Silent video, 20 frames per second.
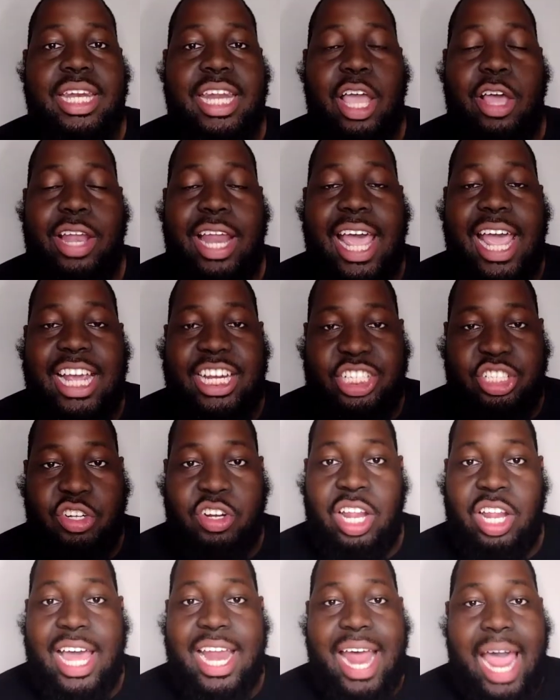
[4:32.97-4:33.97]
Now, last
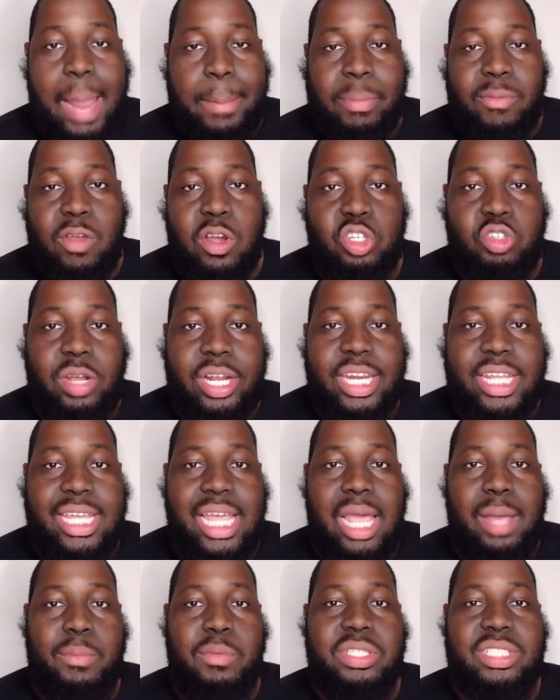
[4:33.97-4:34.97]
year, a lot of hype around training
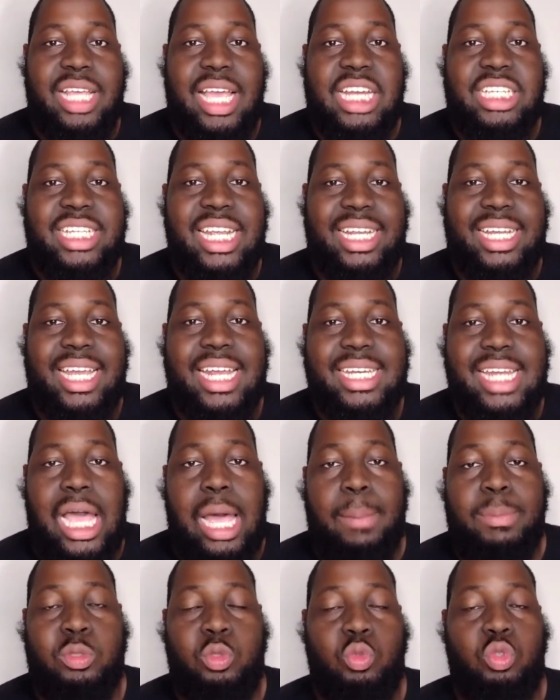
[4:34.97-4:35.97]
camp was that J.K.
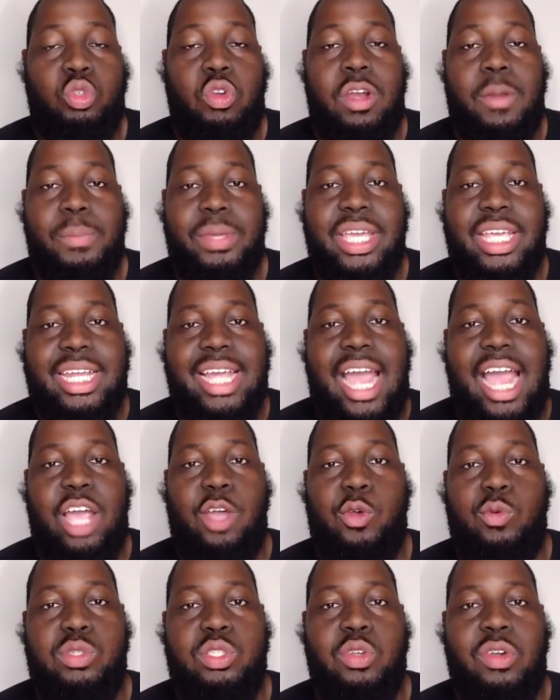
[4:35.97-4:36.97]
Dobbins was going to be a guy
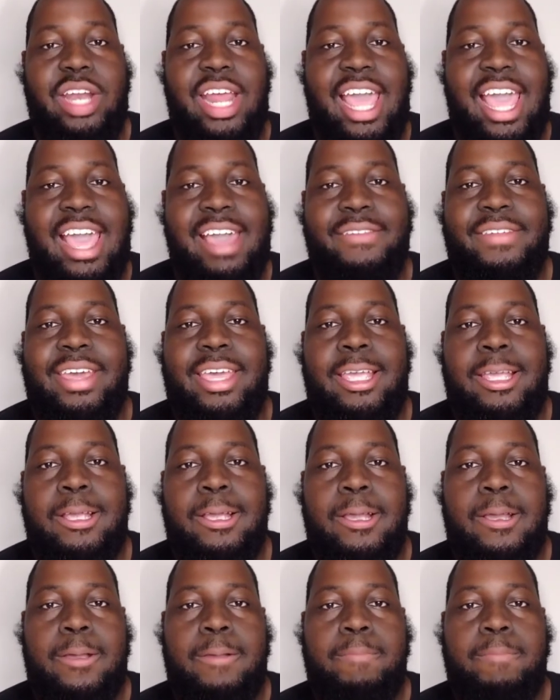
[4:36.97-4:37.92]
who was going to have a